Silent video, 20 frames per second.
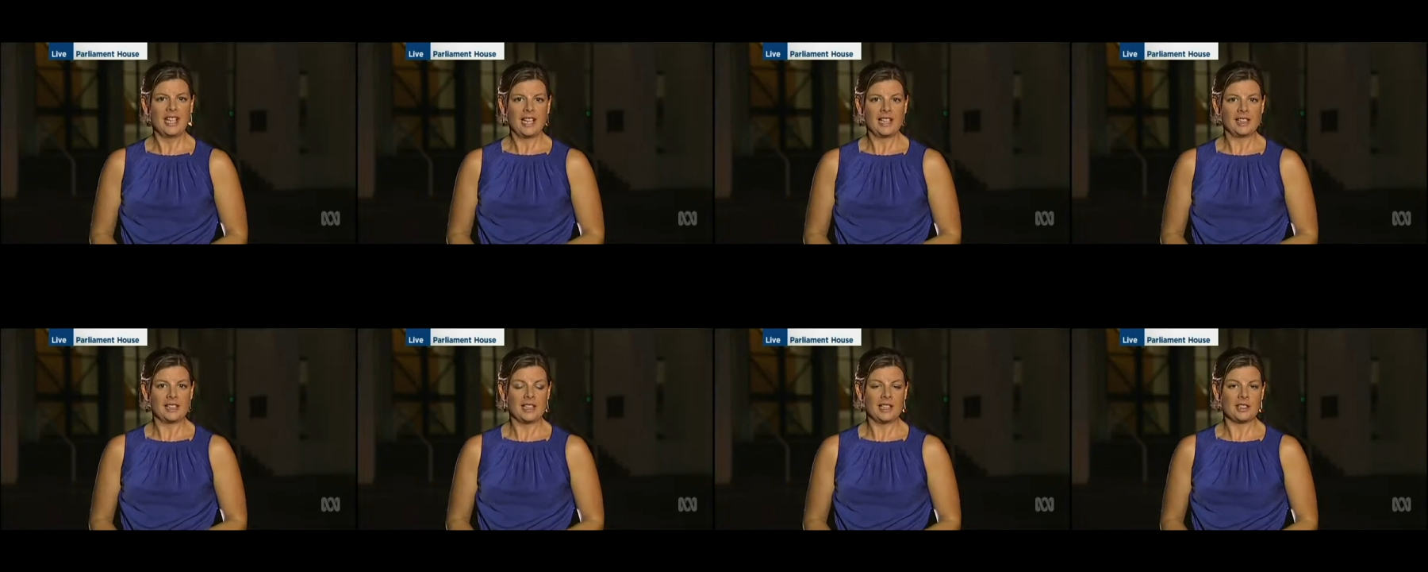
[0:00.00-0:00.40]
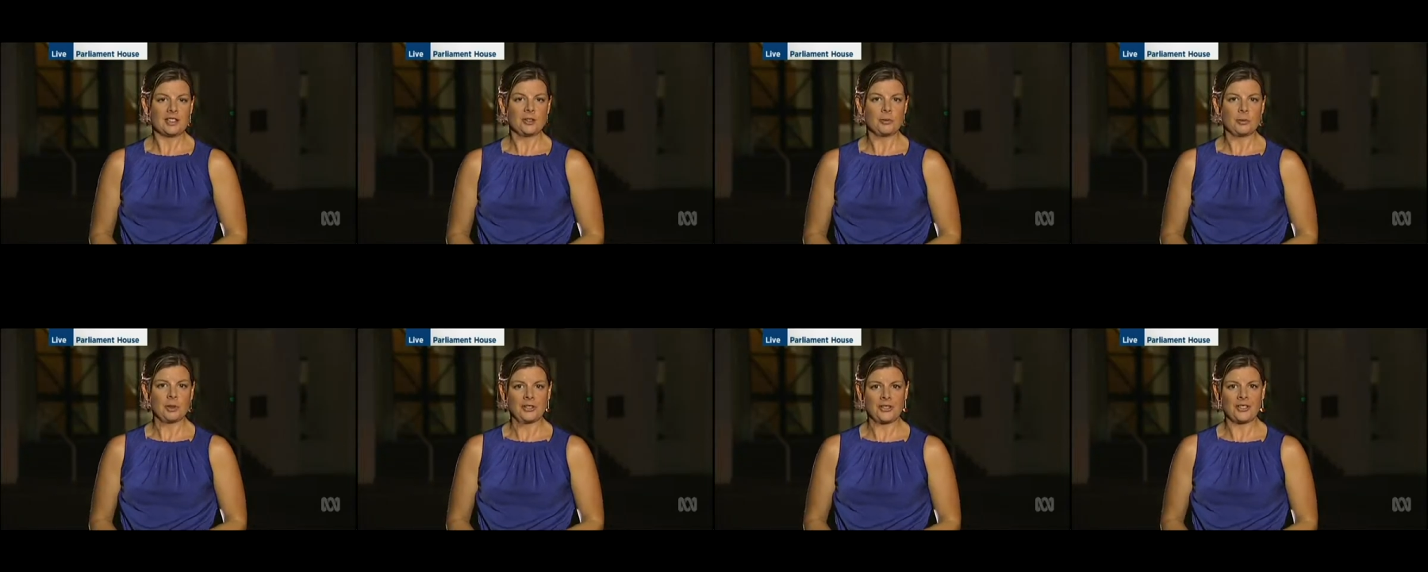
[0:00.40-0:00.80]

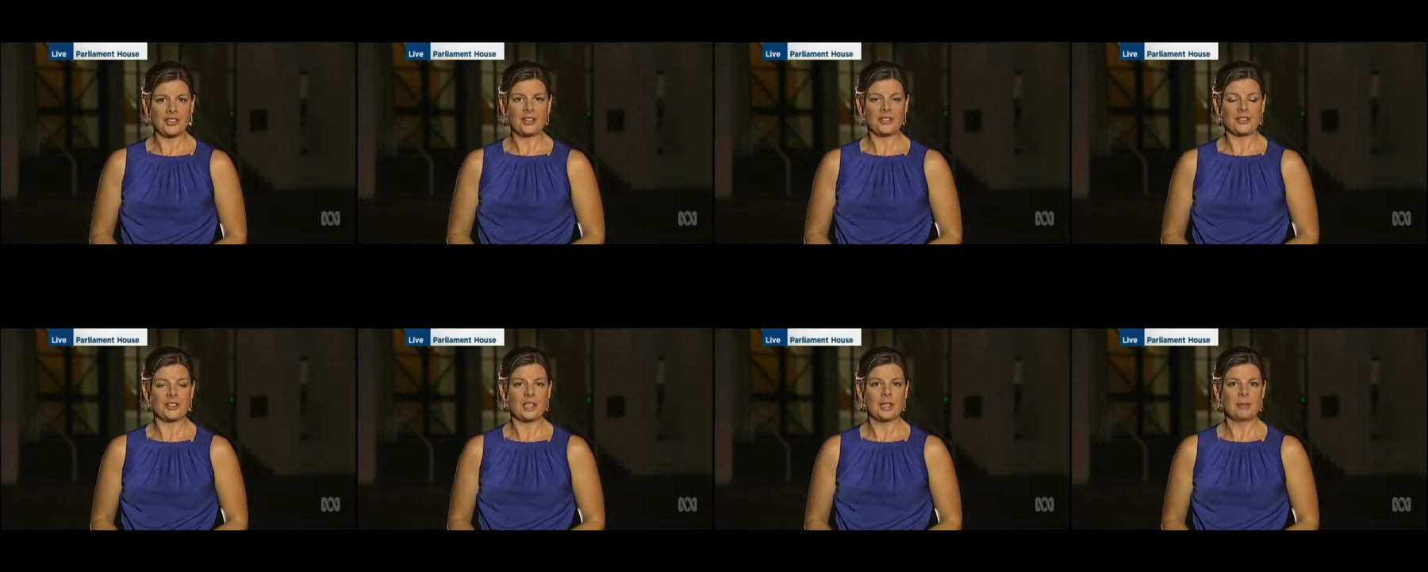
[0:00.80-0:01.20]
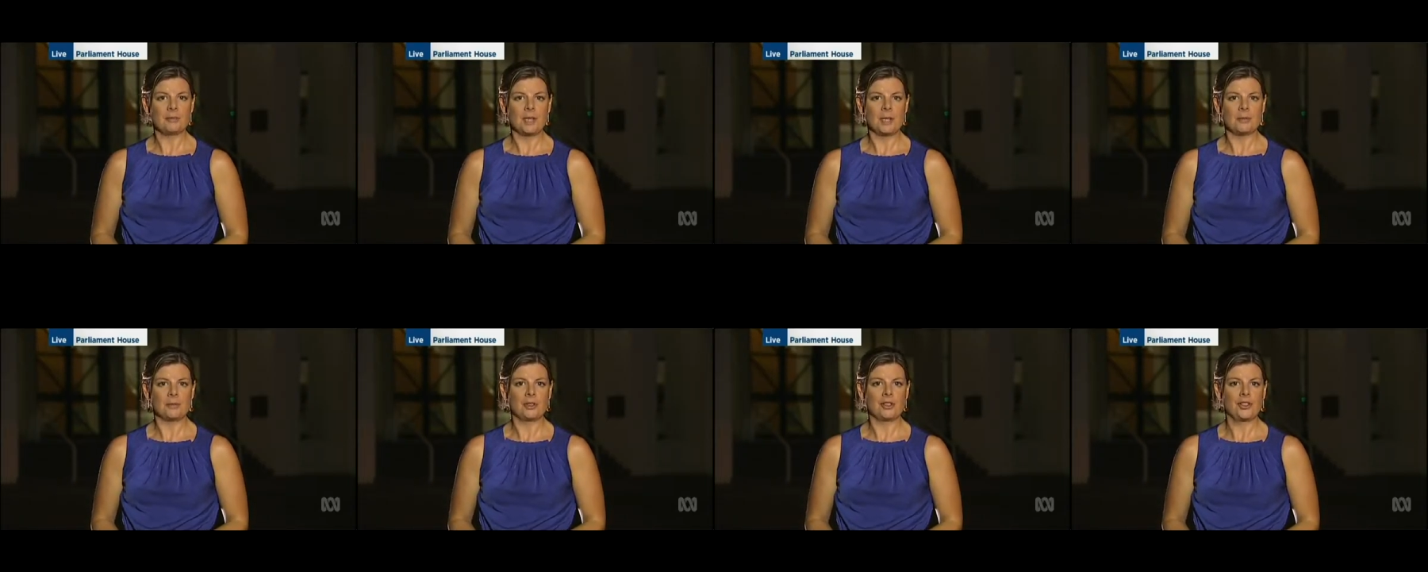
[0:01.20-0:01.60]
Elected with 16
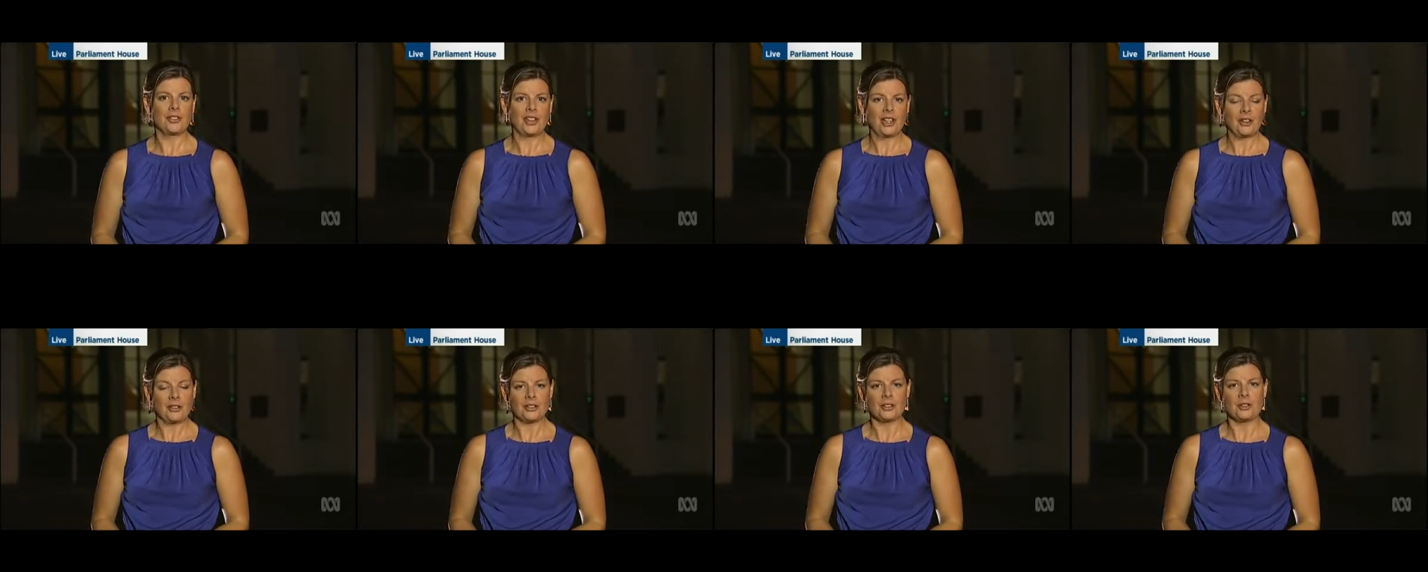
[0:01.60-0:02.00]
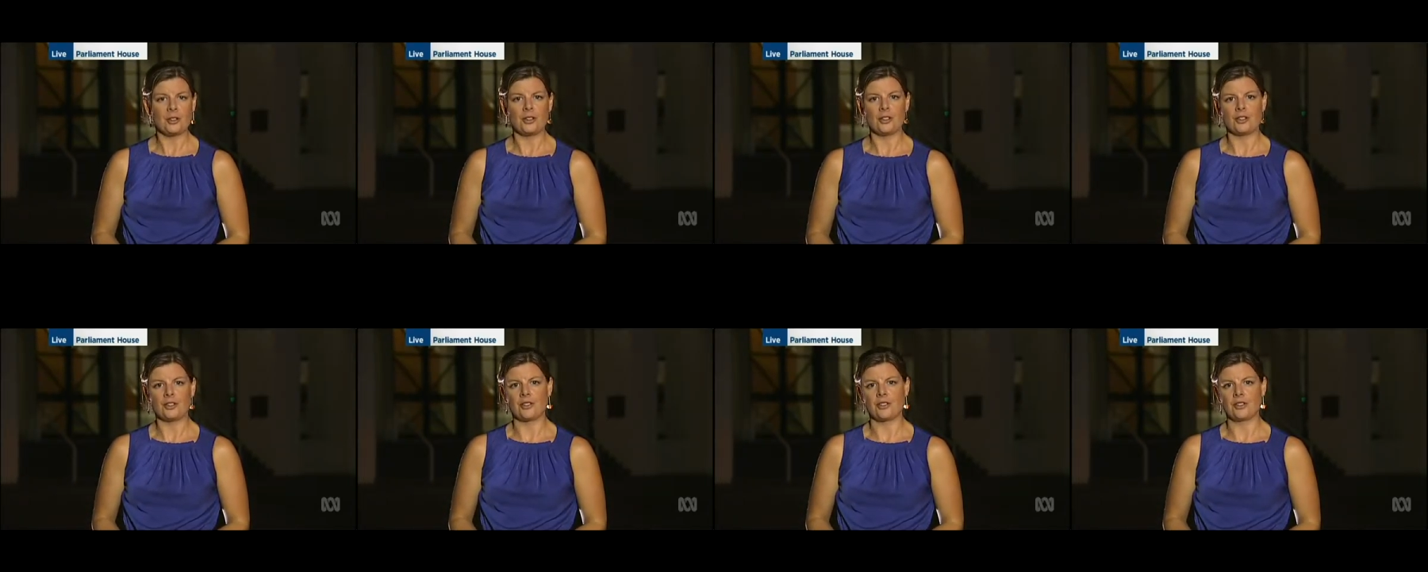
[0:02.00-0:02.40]
members, it's
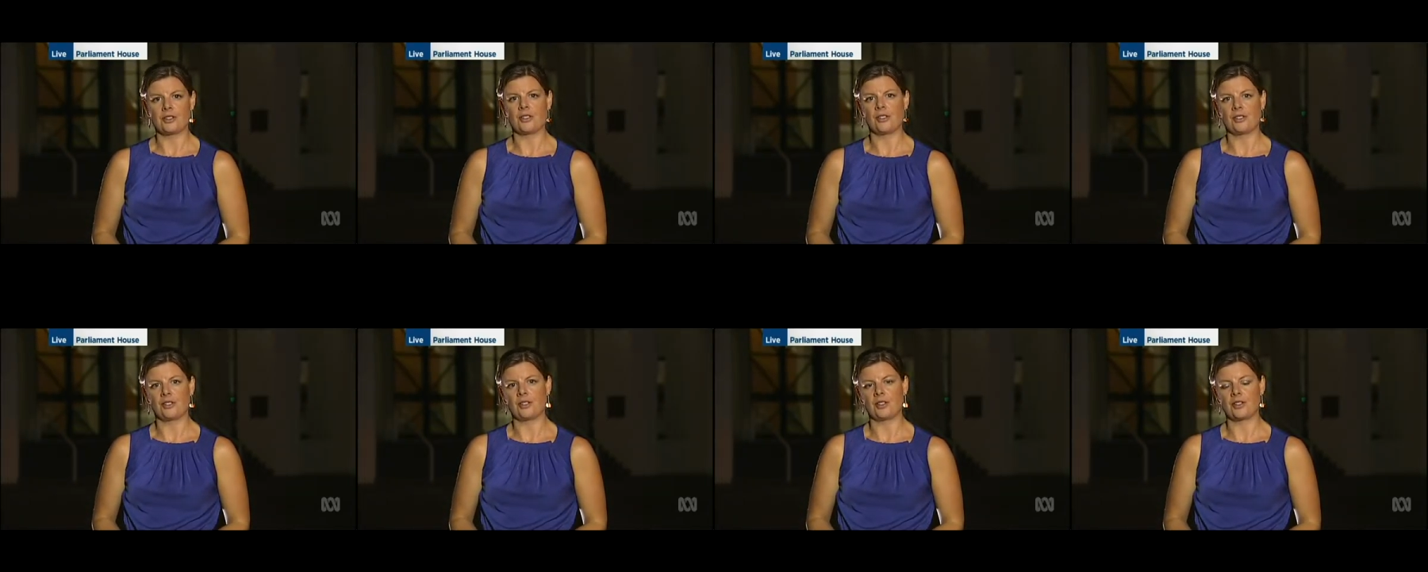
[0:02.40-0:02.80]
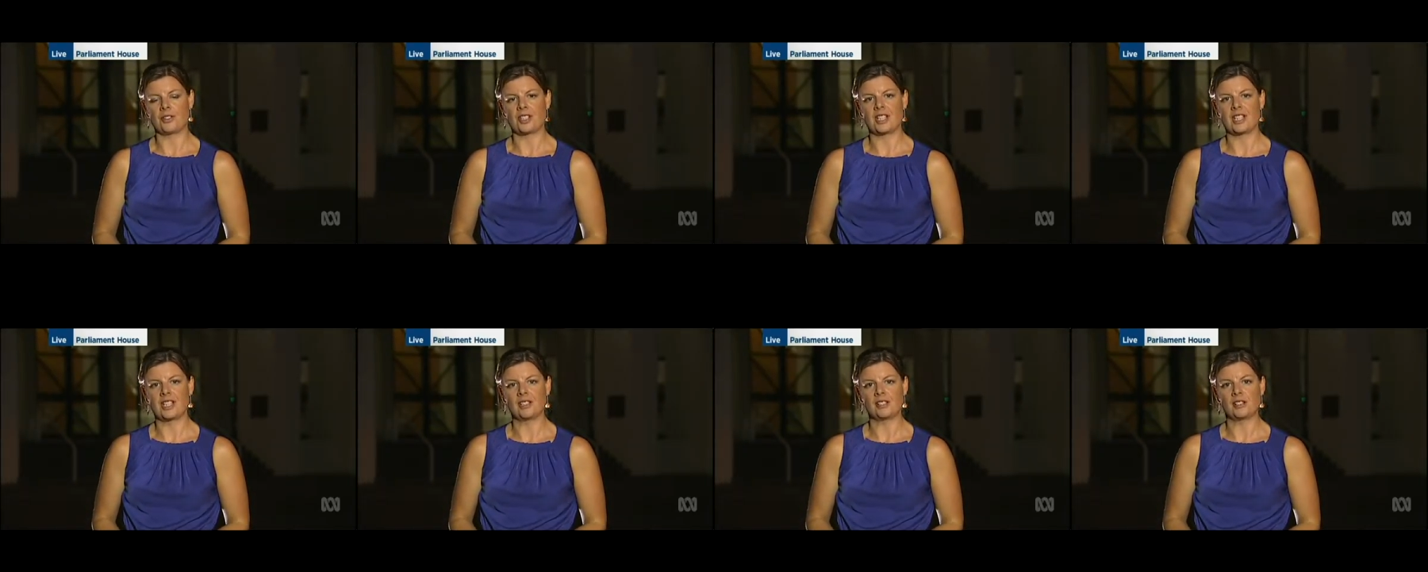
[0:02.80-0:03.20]
now down to
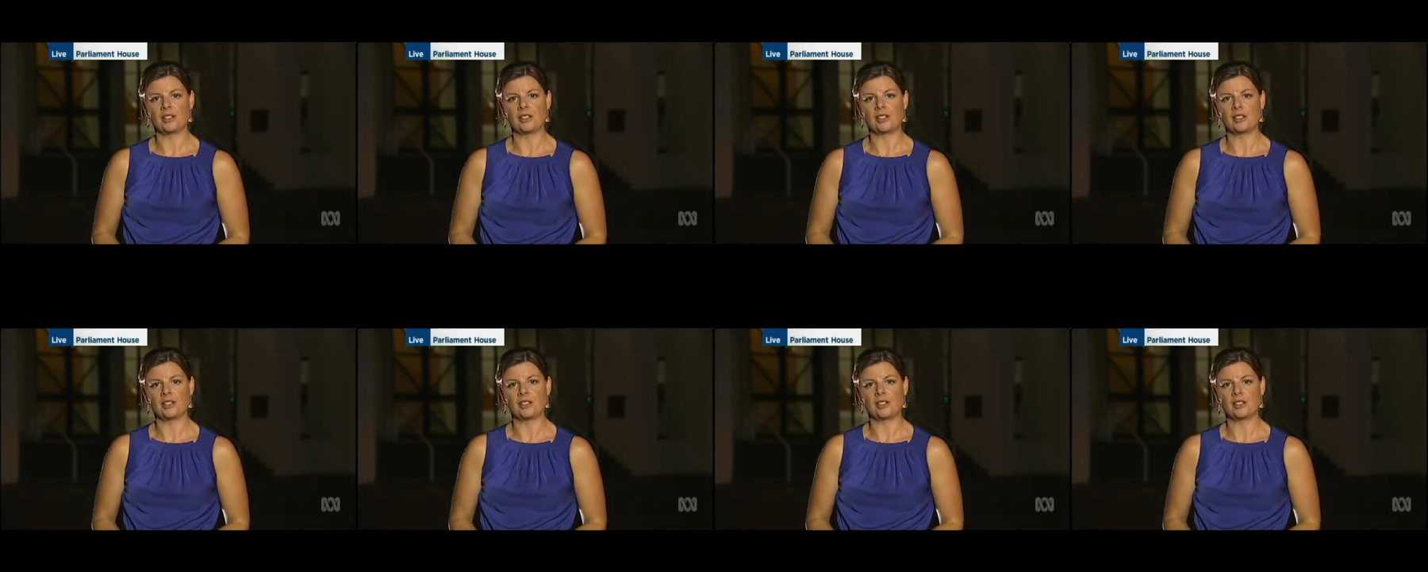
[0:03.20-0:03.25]
13,